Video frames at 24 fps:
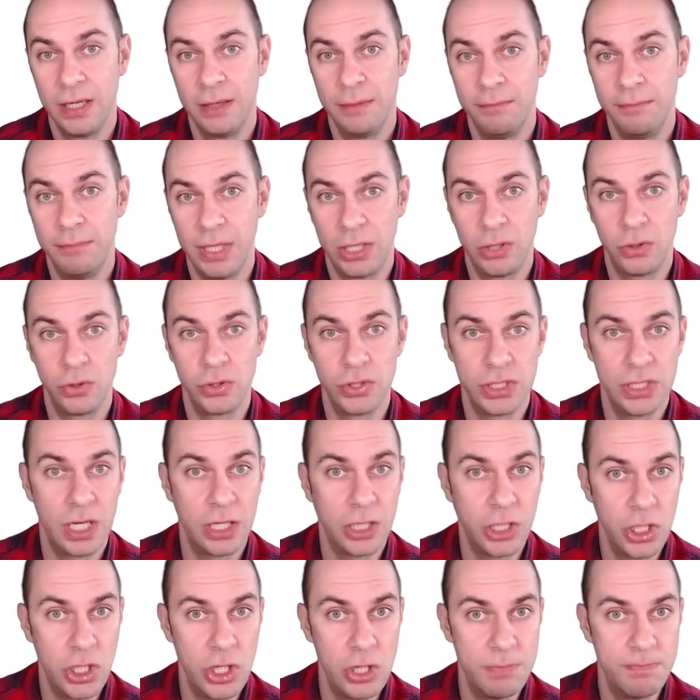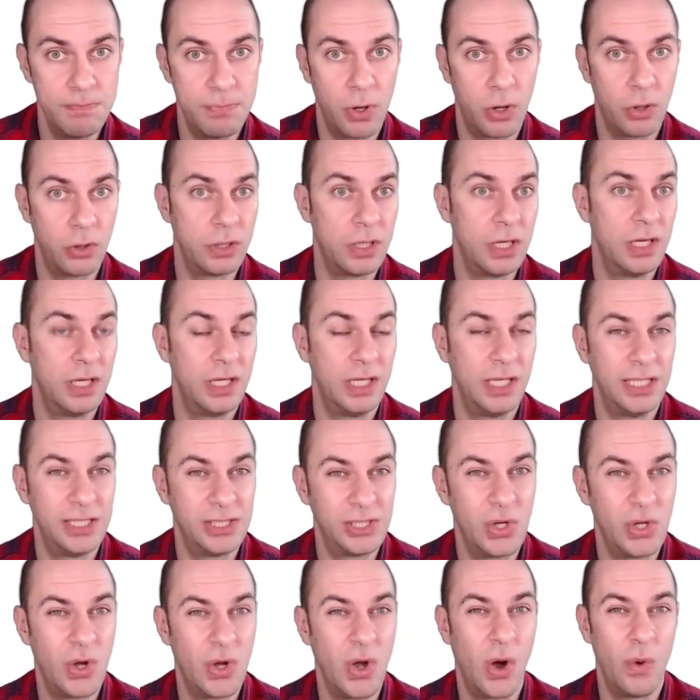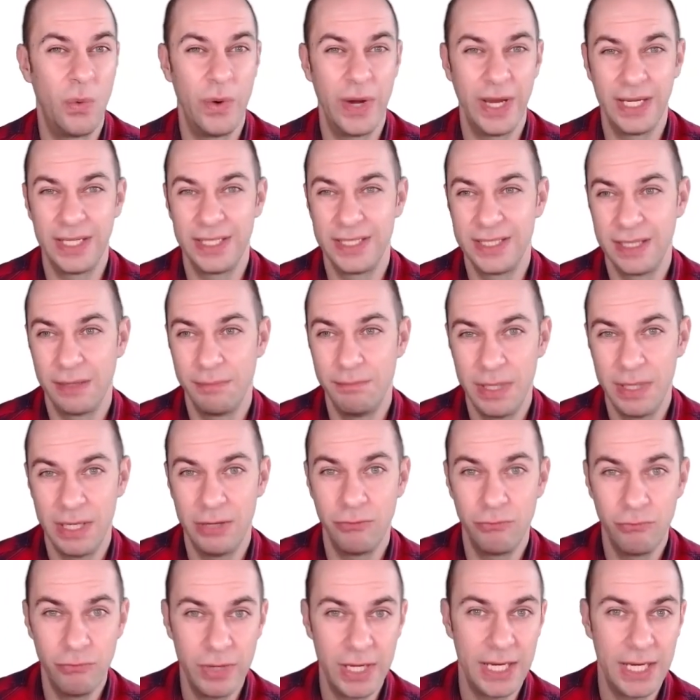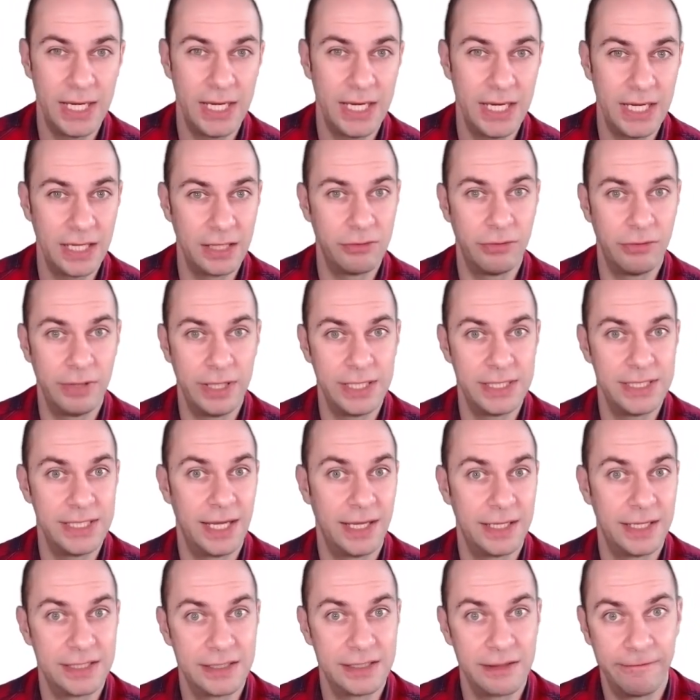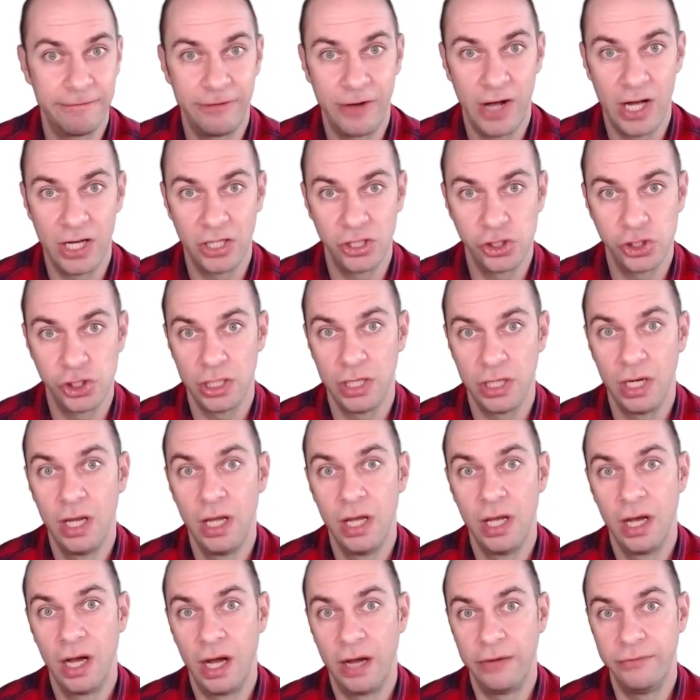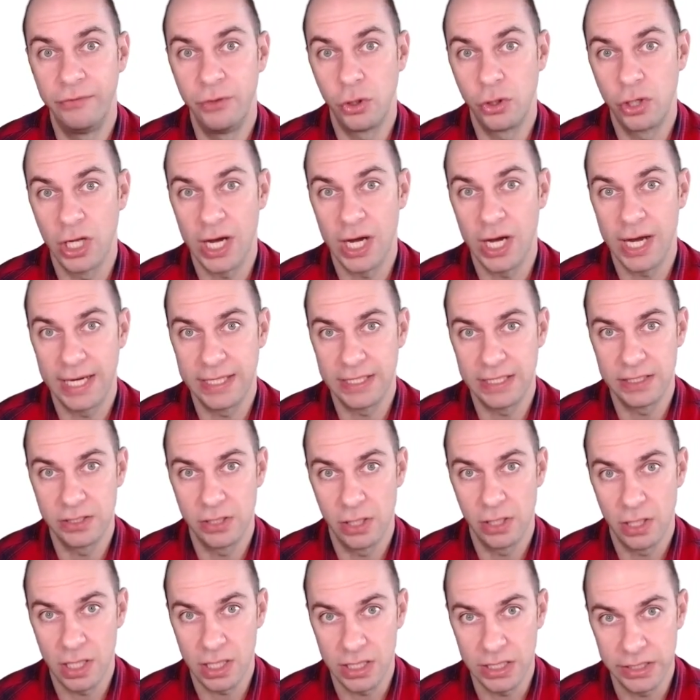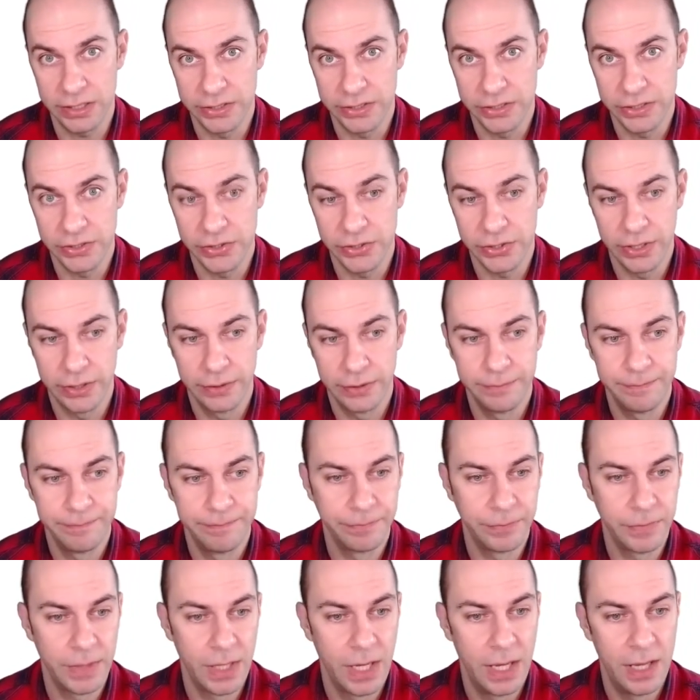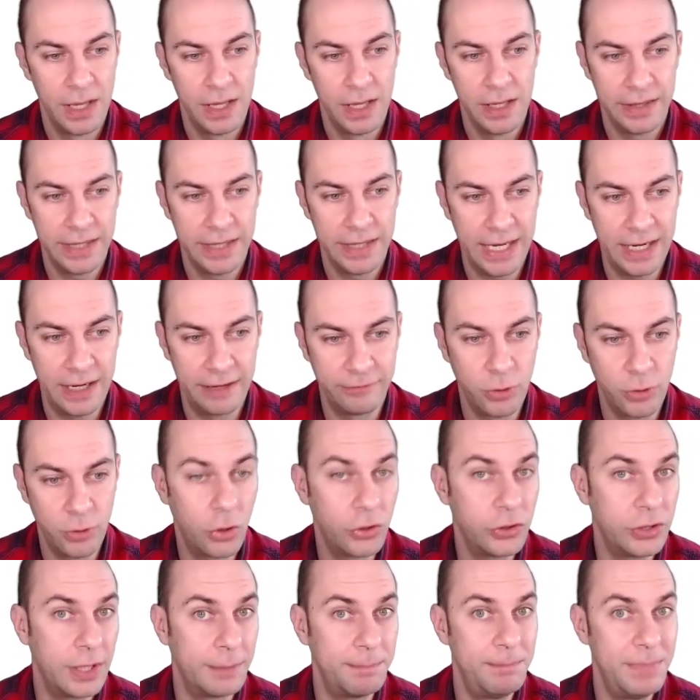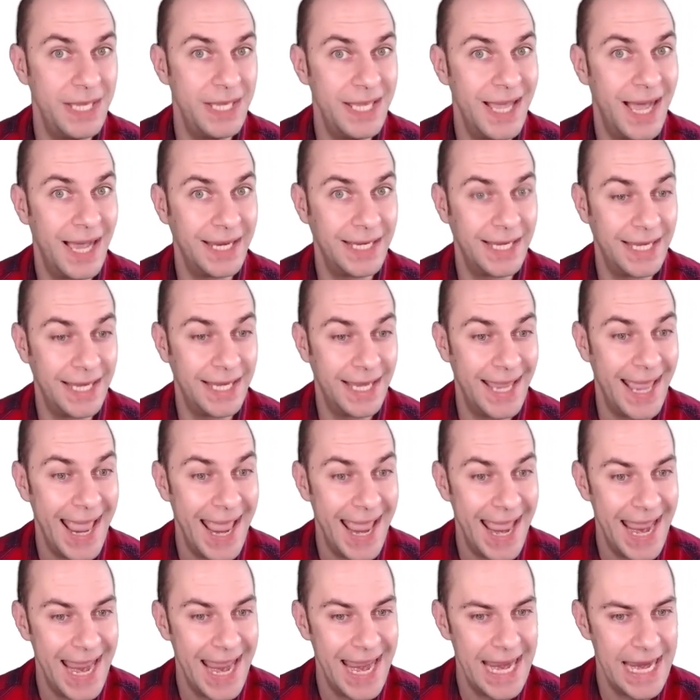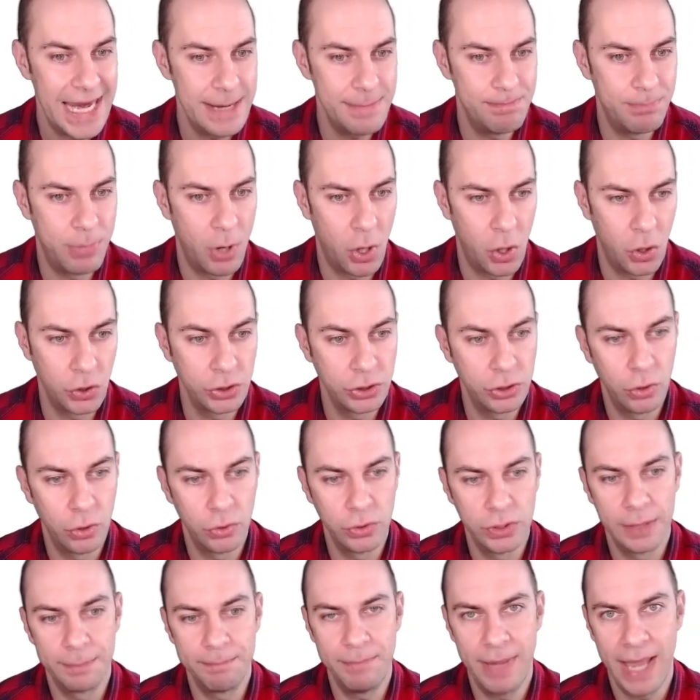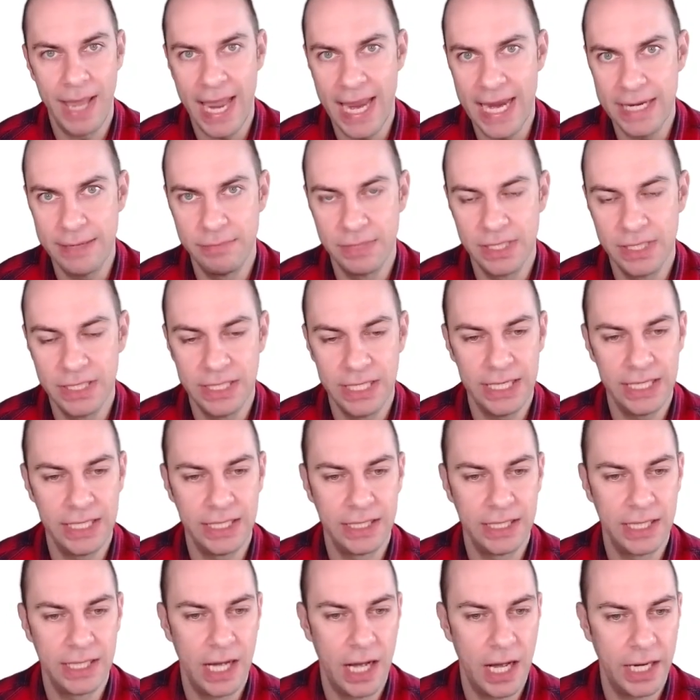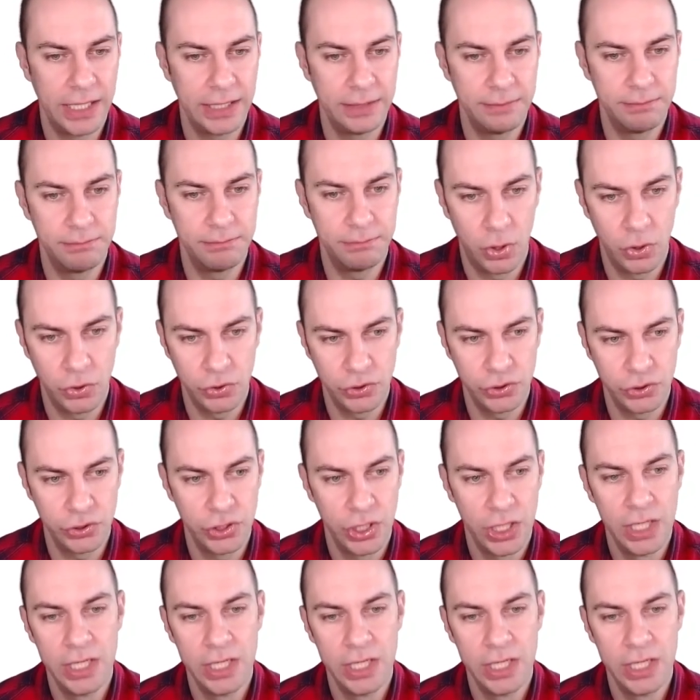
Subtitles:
because the coupon is going to be really increasing as a function of your credit risk. Then I've got the PIK bond, or the payment in kind bond.